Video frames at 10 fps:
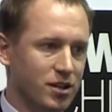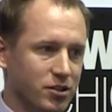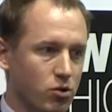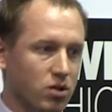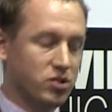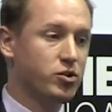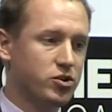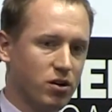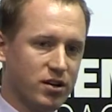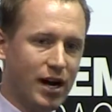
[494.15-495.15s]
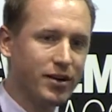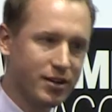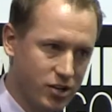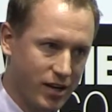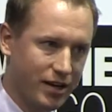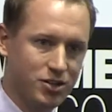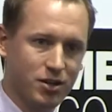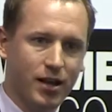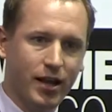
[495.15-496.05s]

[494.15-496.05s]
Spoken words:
due to a current change,